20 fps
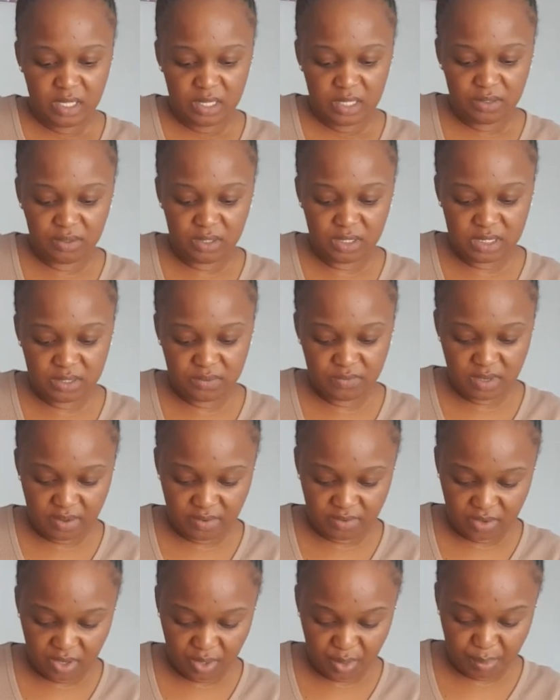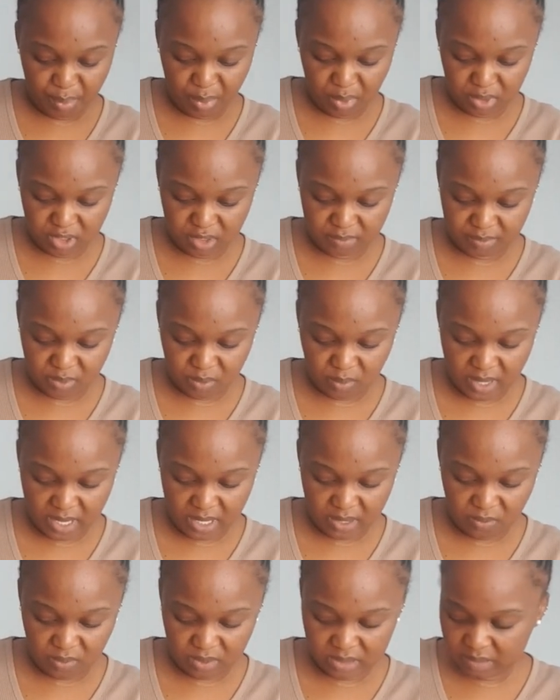The reason why I got a portable
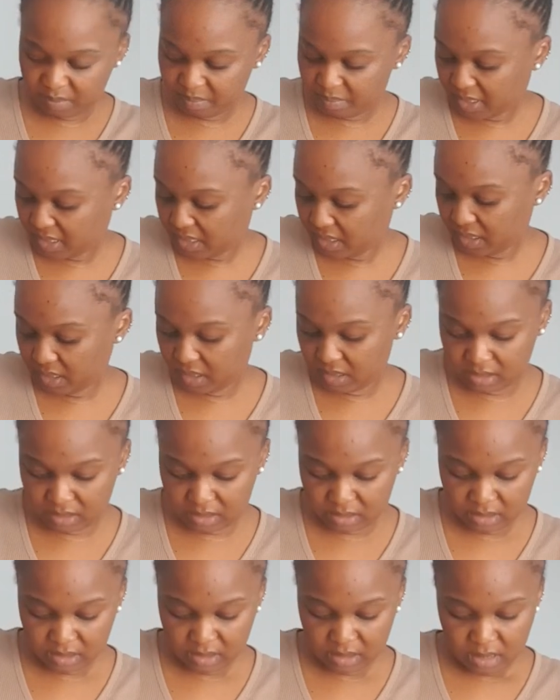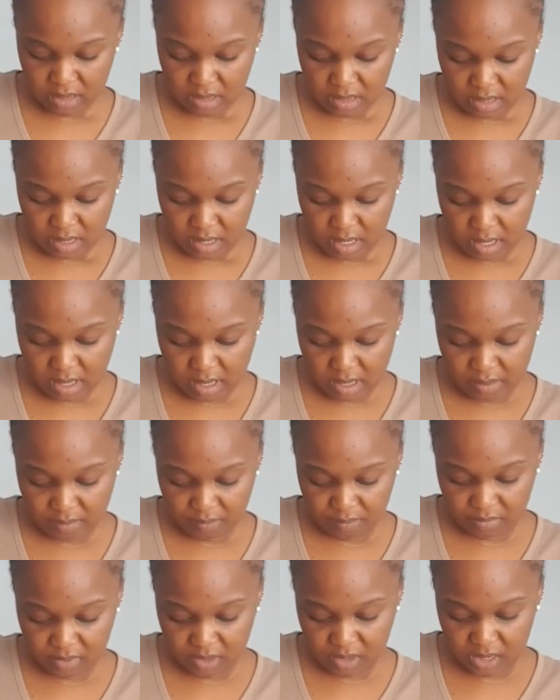one was because
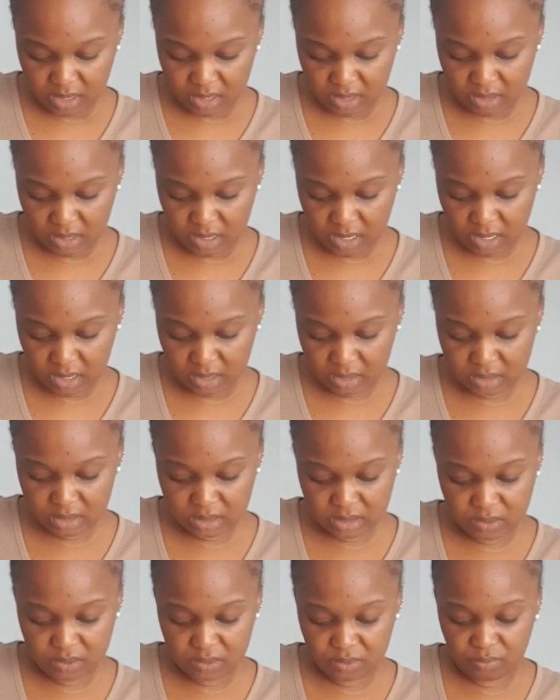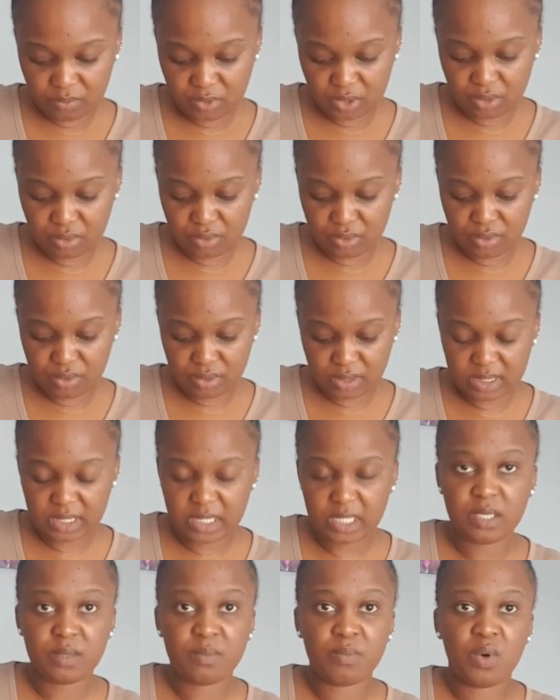in case we don't use it
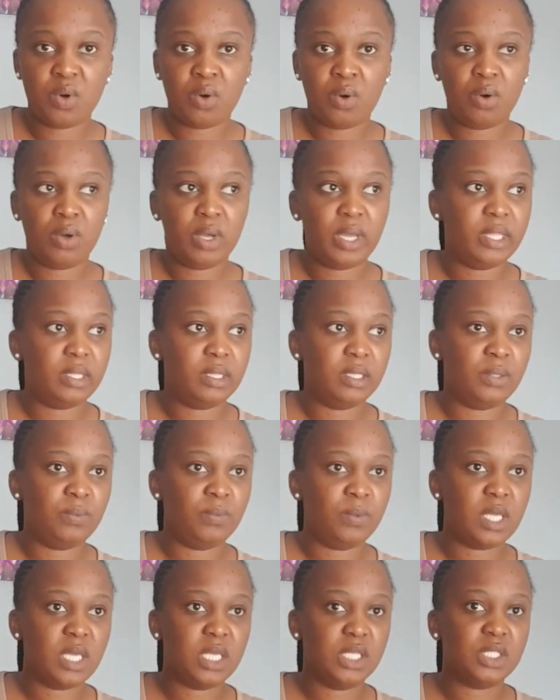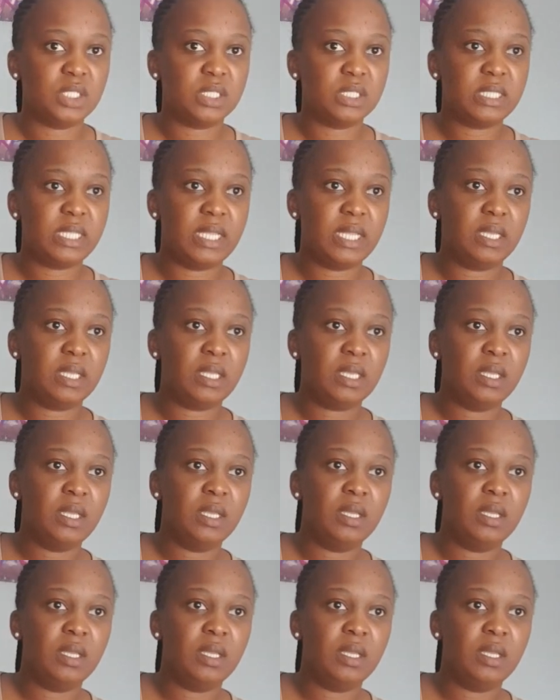anymore, and then we can just like